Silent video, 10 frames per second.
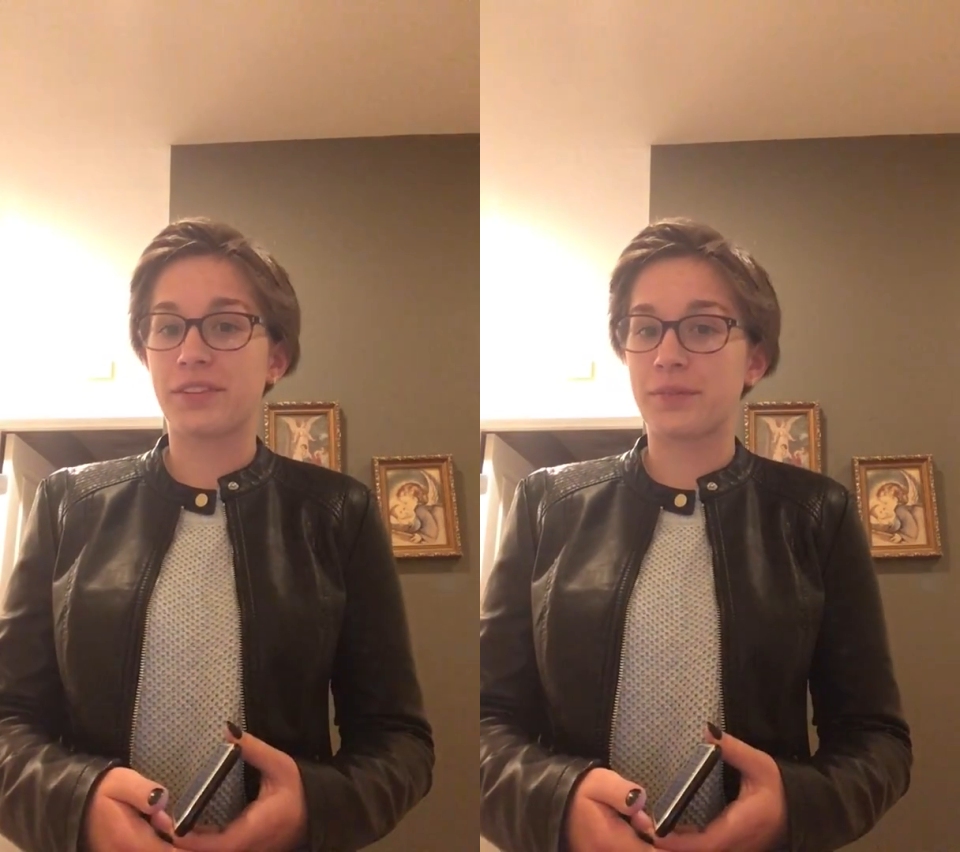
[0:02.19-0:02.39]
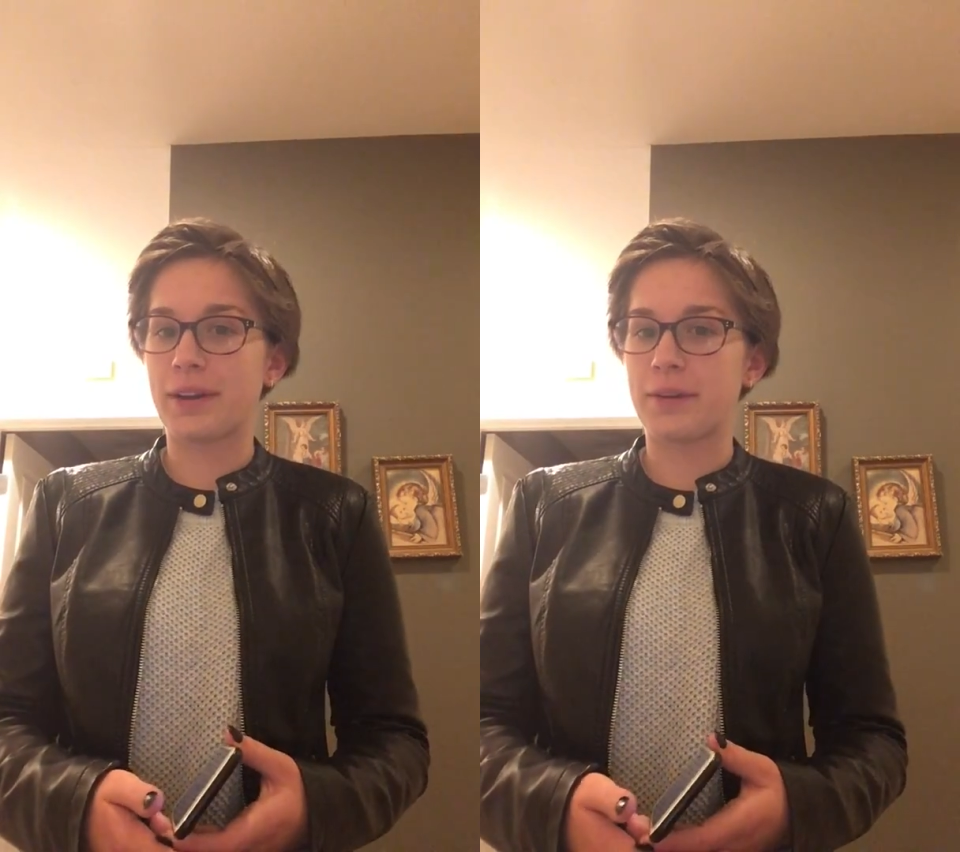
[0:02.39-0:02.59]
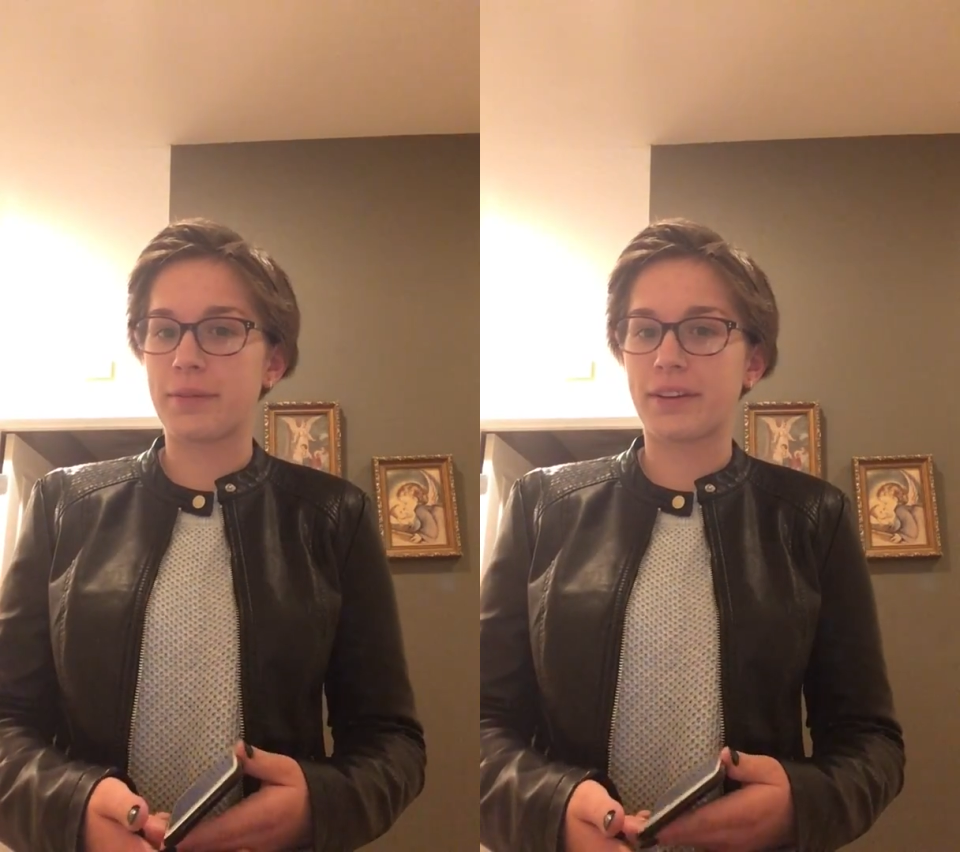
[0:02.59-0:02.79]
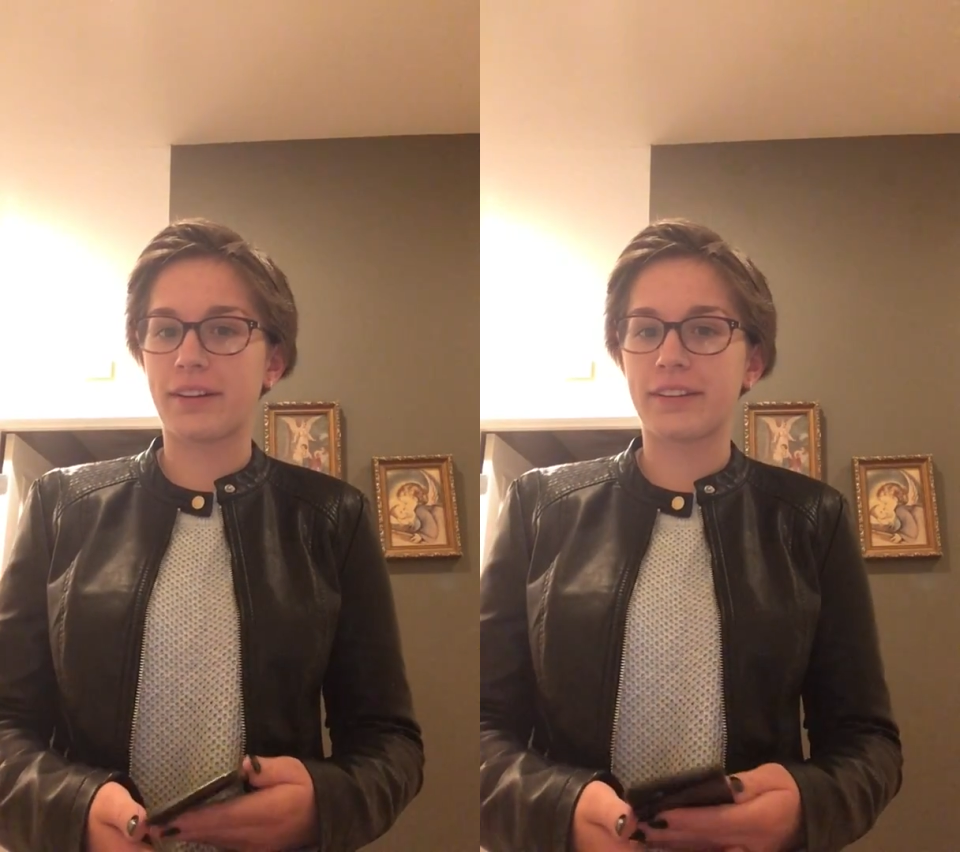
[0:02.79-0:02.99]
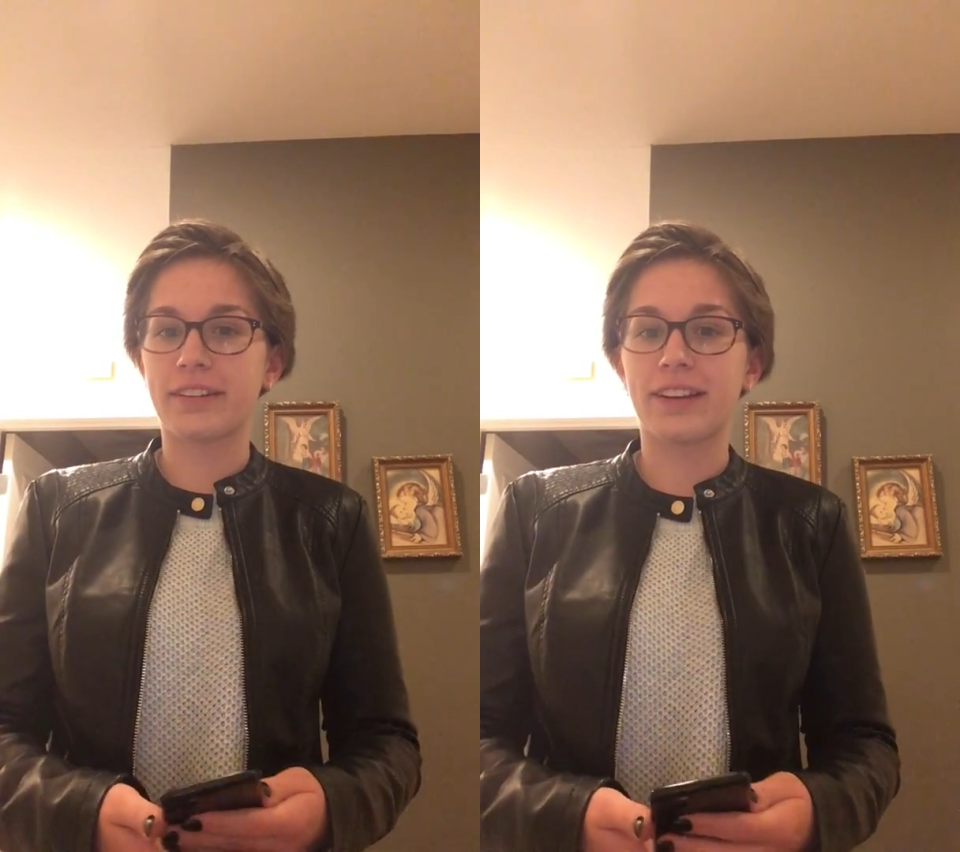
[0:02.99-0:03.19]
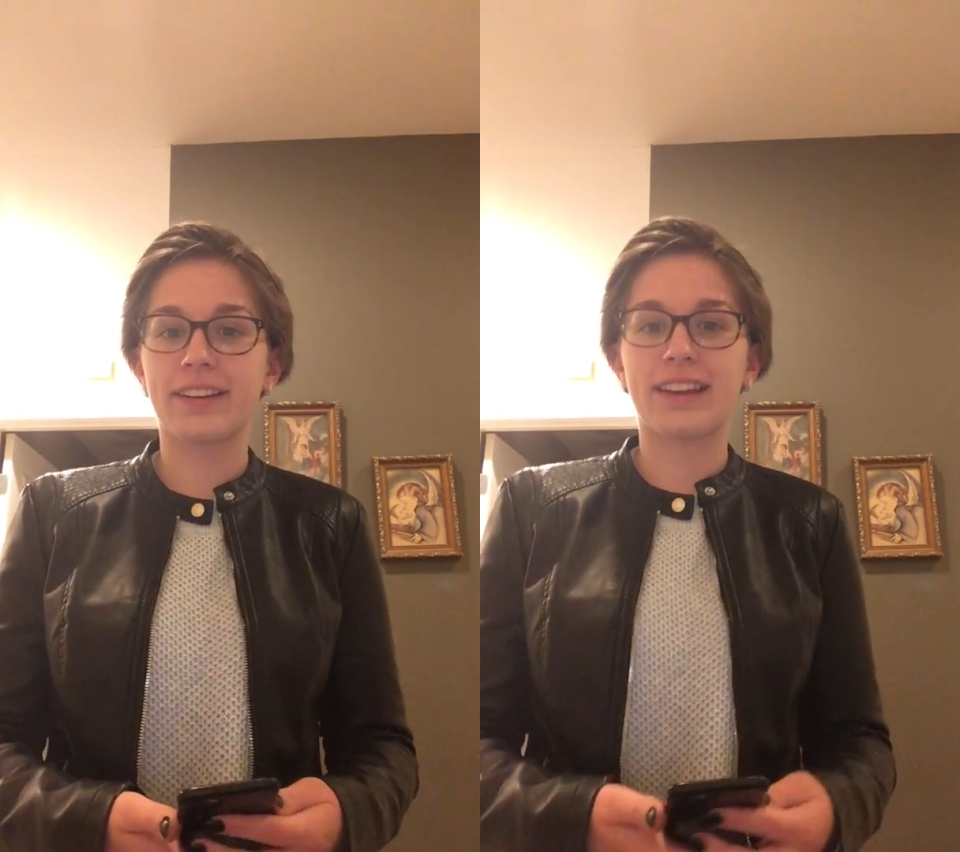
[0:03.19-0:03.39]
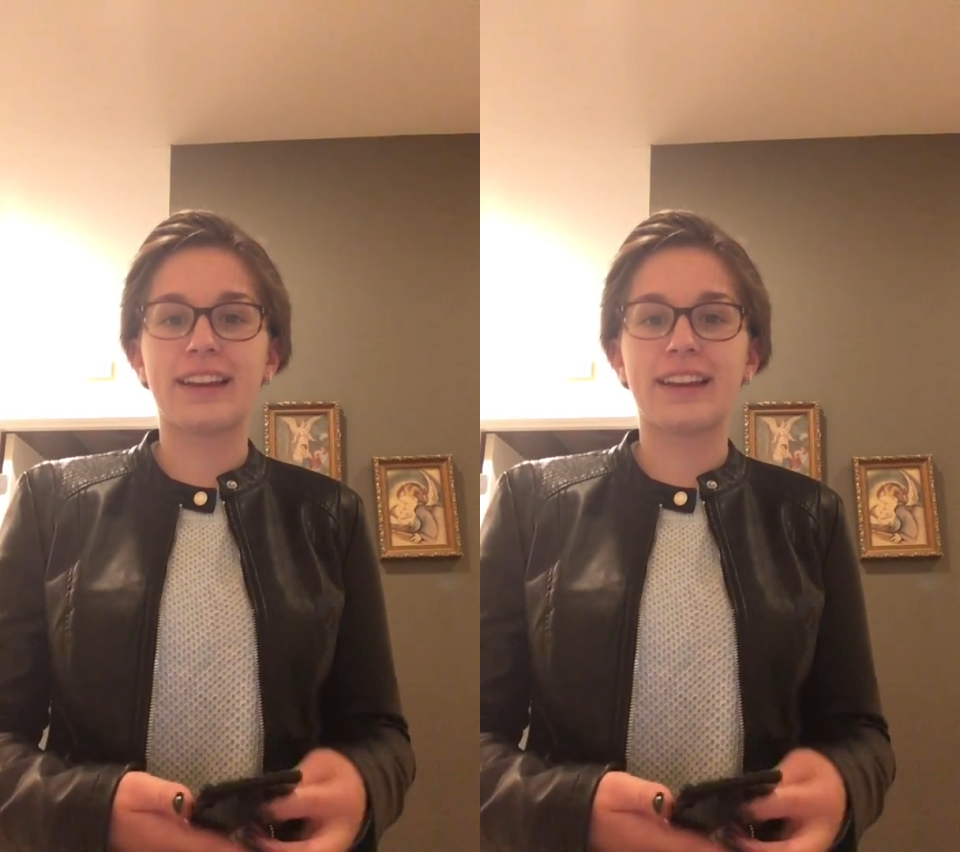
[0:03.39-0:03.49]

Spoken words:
is Mary Pekarchuk,